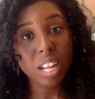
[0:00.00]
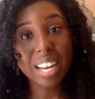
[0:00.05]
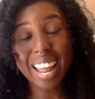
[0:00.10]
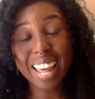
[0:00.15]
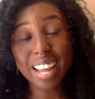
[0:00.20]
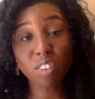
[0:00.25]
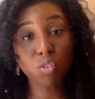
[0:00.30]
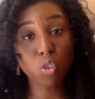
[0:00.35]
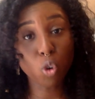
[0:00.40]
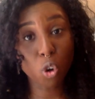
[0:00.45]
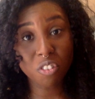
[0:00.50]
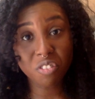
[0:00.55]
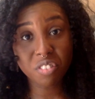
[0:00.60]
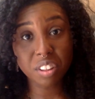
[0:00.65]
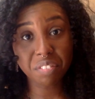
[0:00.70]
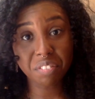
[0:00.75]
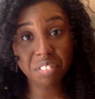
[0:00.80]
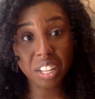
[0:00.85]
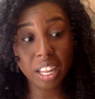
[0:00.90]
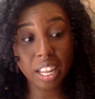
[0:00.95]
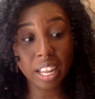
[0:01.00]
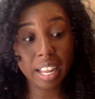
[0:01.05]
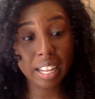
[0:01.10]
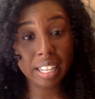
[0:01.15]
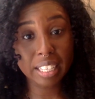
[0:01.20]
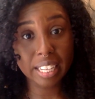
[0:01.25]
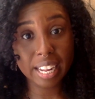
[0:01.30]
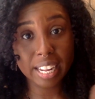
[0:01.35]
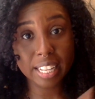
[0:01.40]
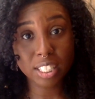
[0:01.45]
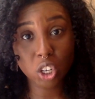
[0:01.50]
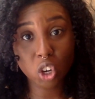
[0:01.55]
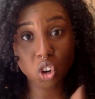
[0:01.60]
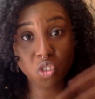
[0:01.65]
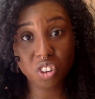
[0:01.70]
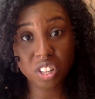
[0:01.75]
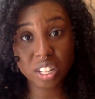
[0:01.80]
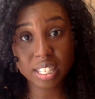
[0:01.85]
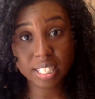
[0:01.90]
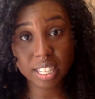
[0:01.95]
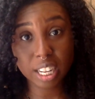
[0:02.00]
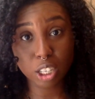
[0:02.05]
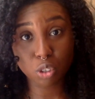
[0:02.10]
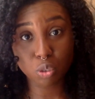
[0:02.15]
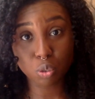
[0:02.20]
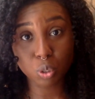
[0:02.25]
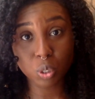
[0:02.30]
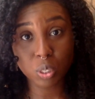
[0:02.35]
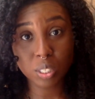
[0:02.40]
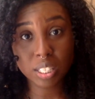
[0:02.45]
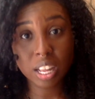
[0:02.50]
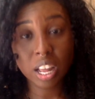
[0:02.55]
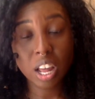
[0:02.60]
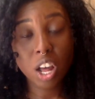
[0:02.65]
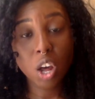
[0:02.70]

like 4:50, glance over the schedules,